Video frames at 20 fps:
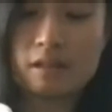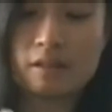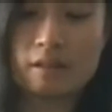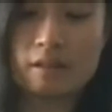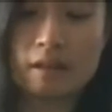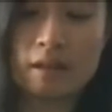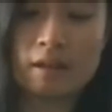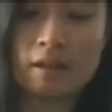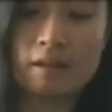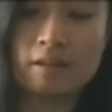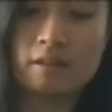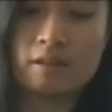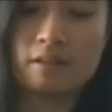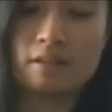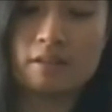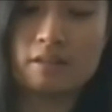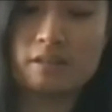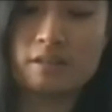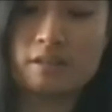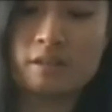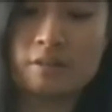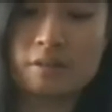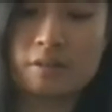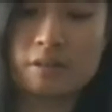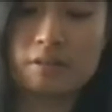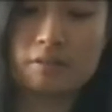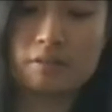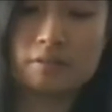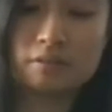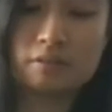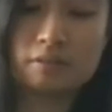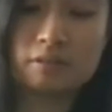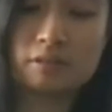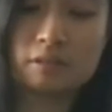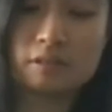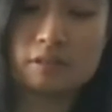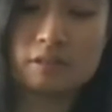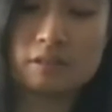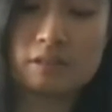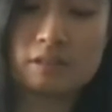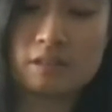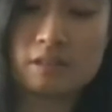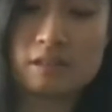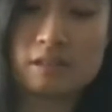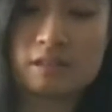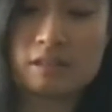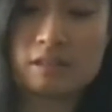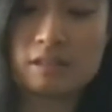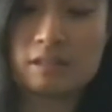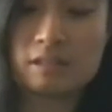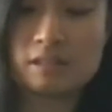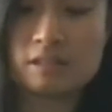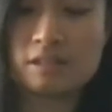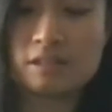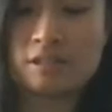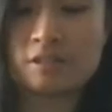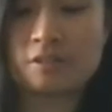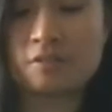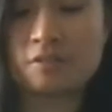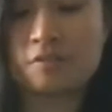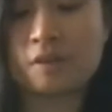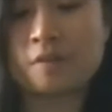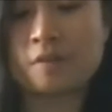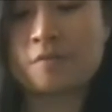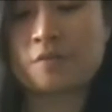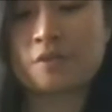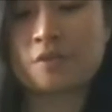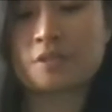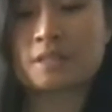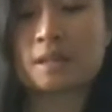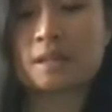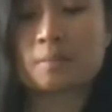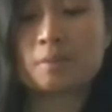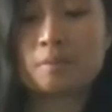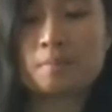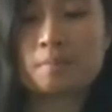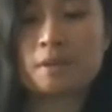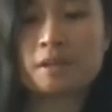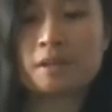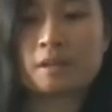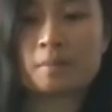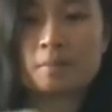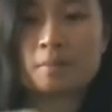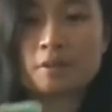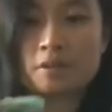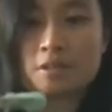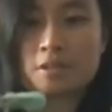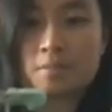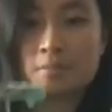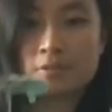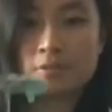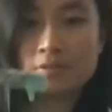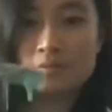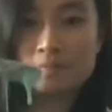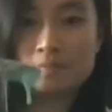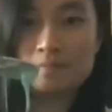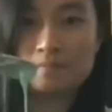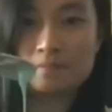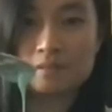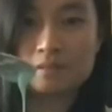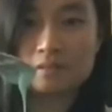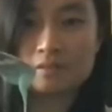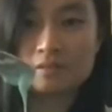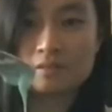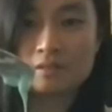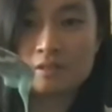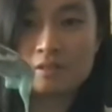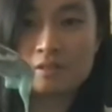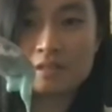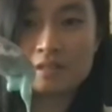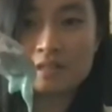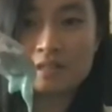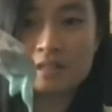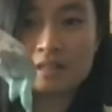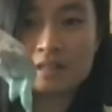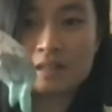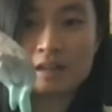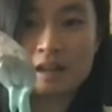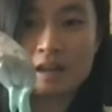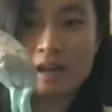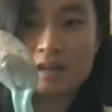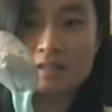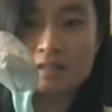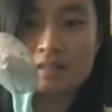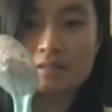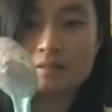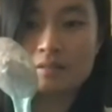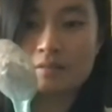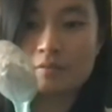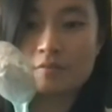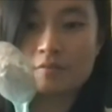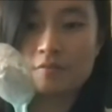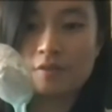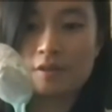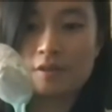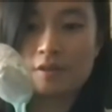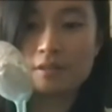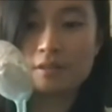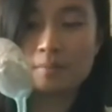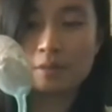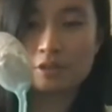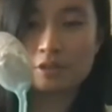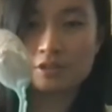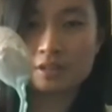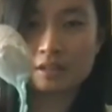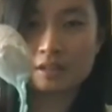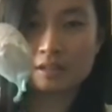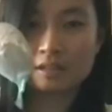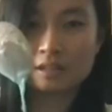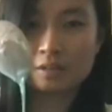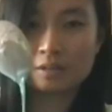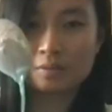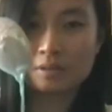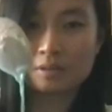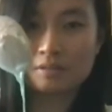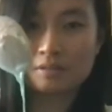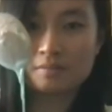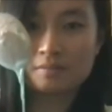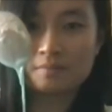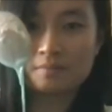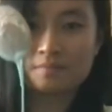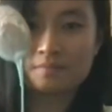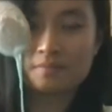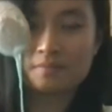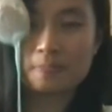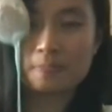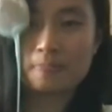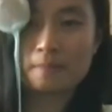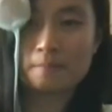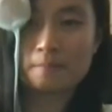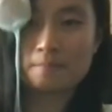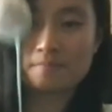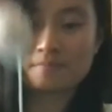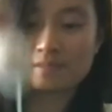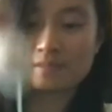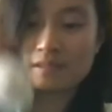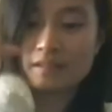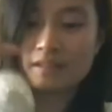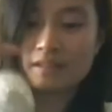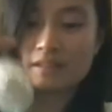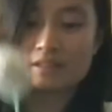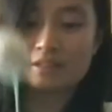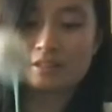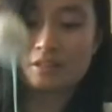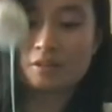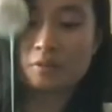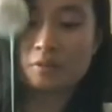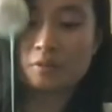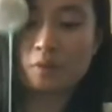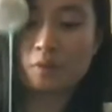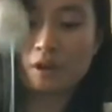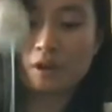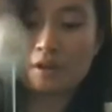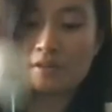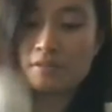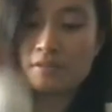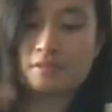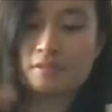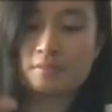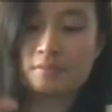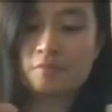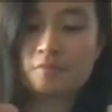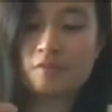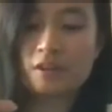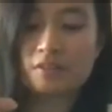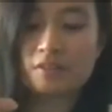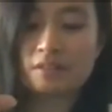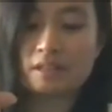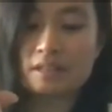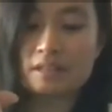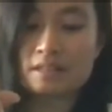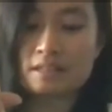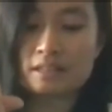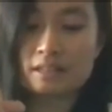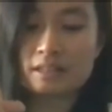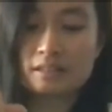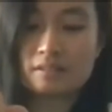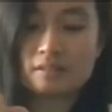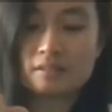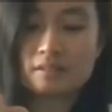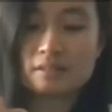And there we go. So if I, for example, pick it up on a spoon, you can see that it acts fairly much like a liquid. It's going to run fairly easily.